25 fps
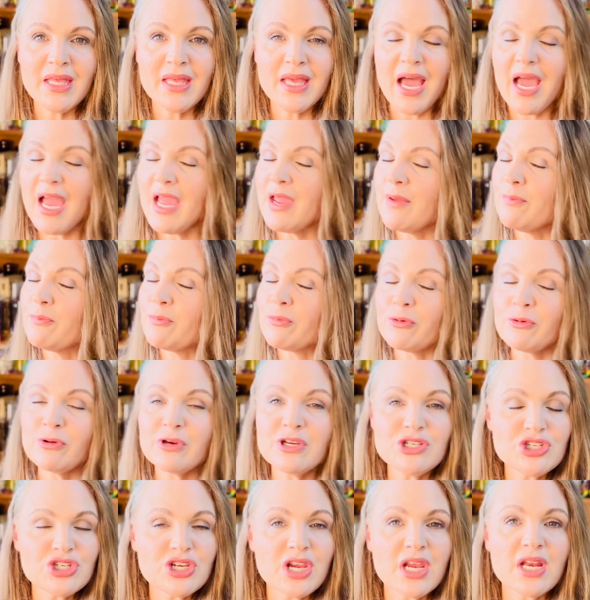I
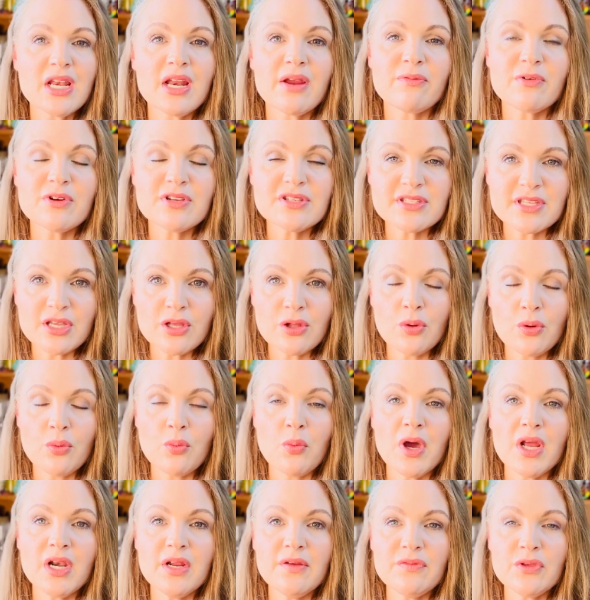appreciate every single
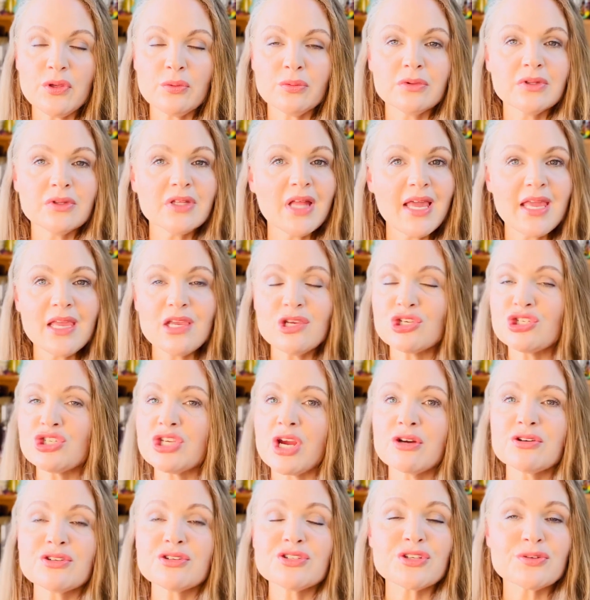one of you. Like,
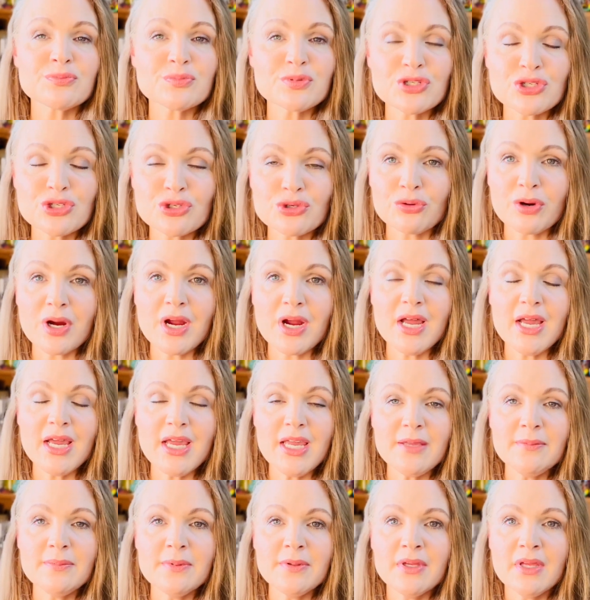share,
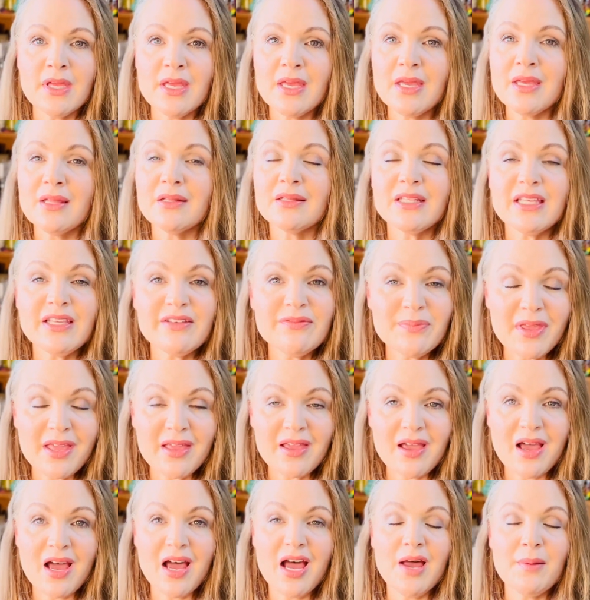subscribe. Leave me
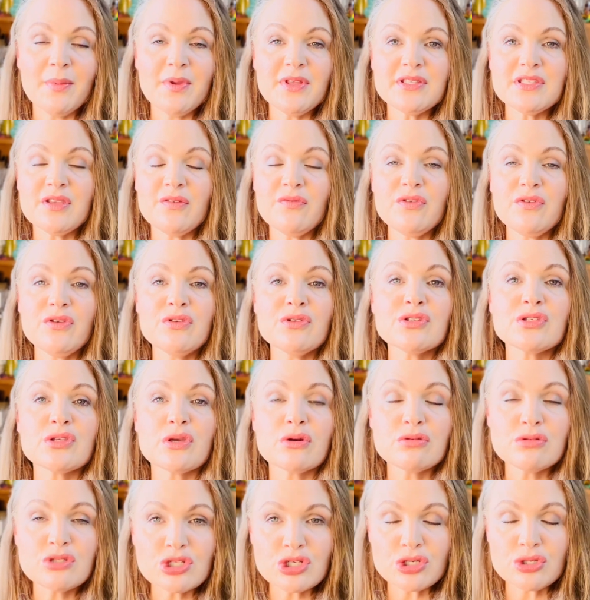comments if you
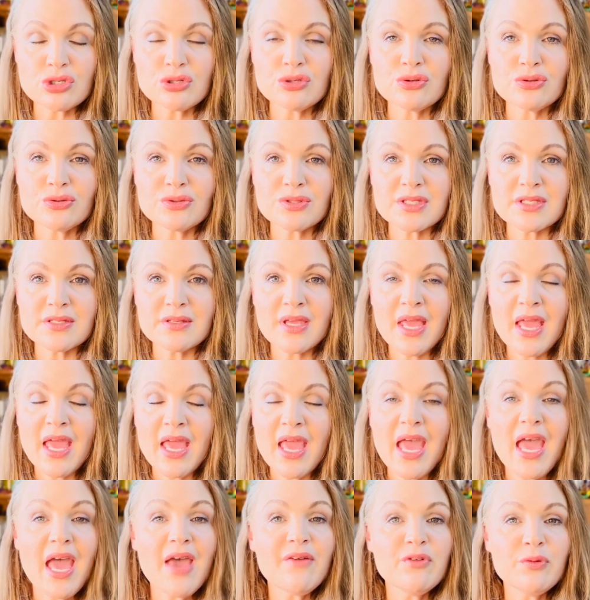so choose.
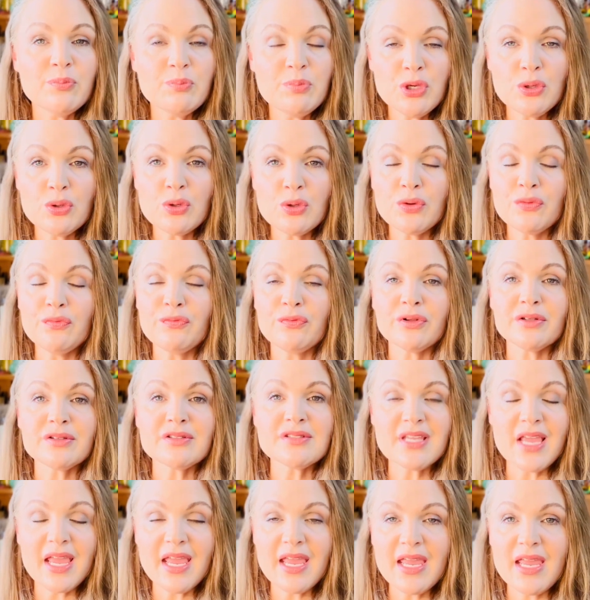Have a beautiful
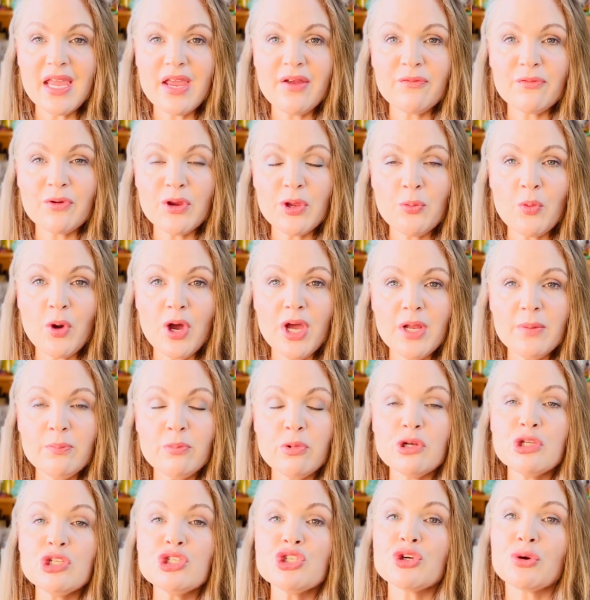day, everyone.
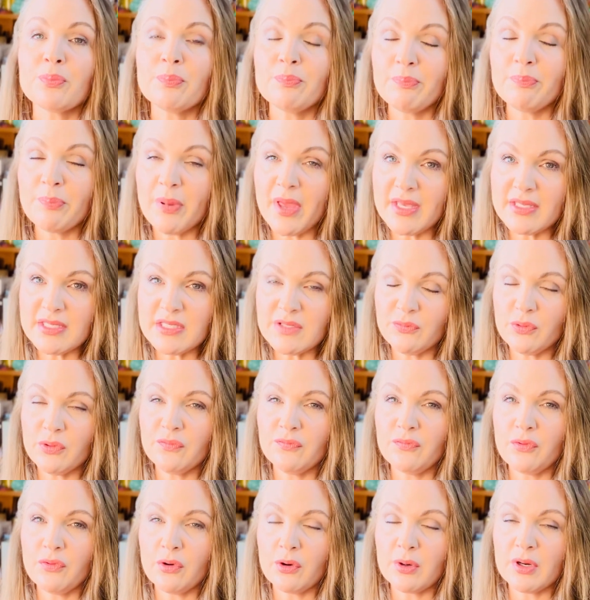Put your best
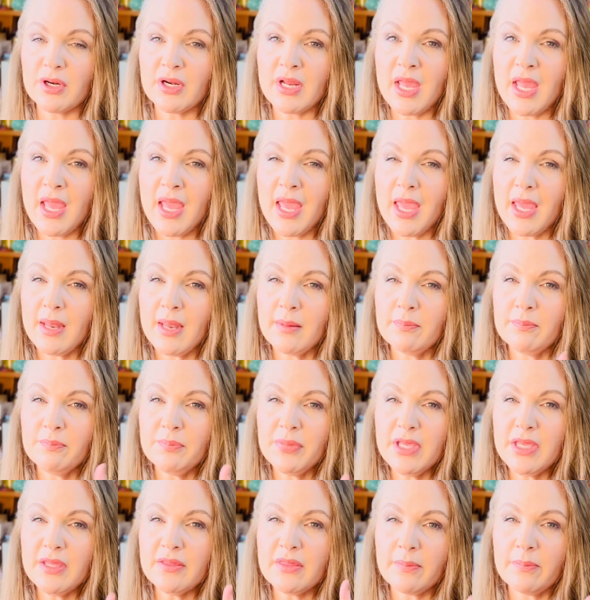foot forward and
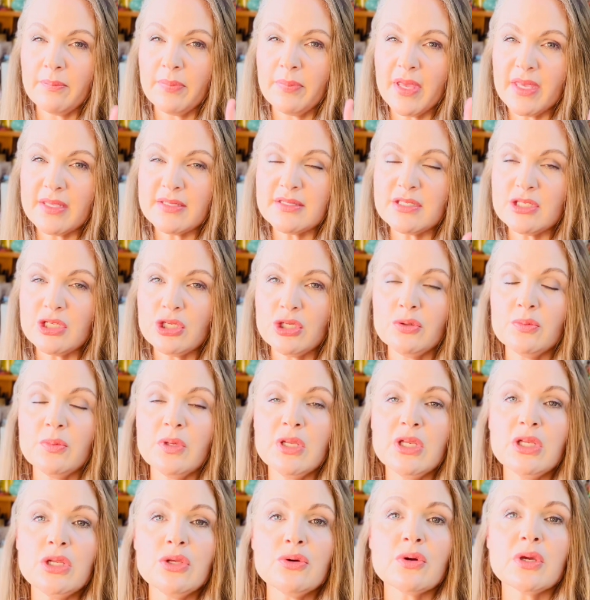be the best
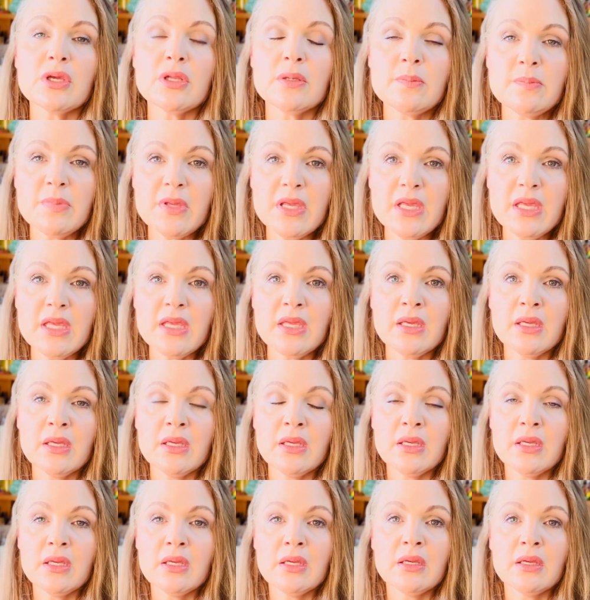human you can be.
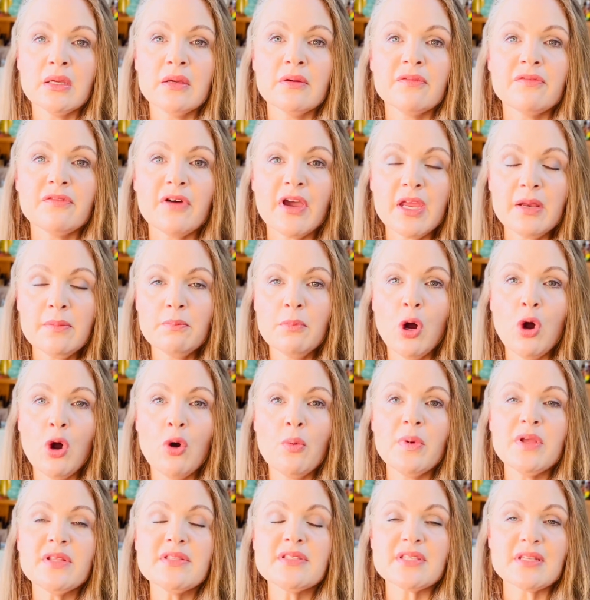Find
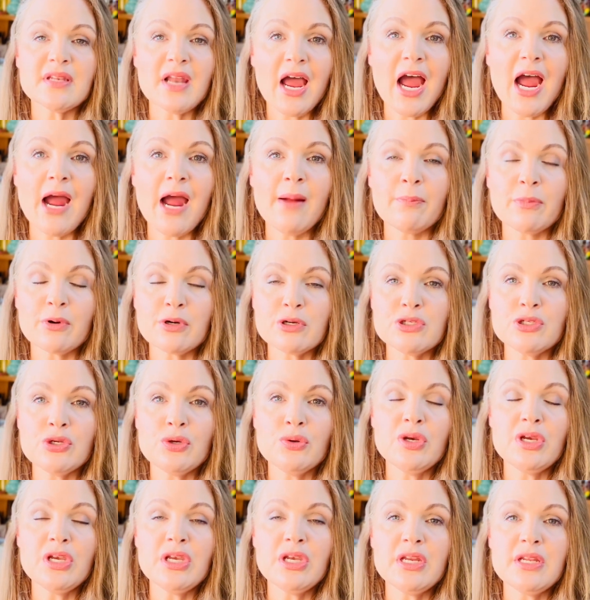moments and
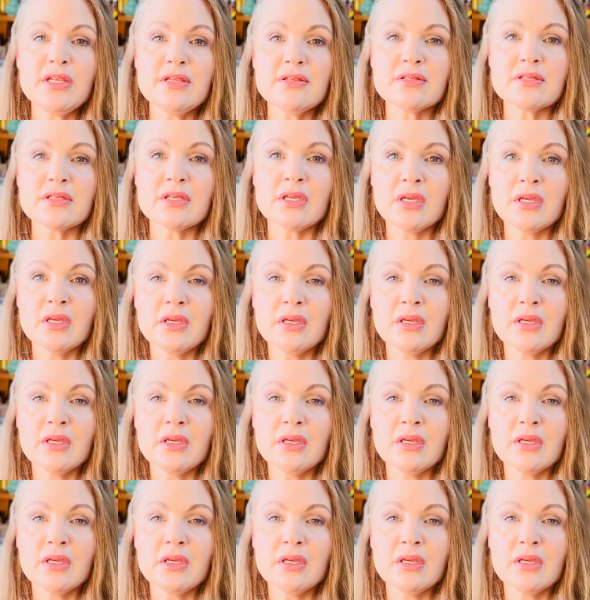opportunities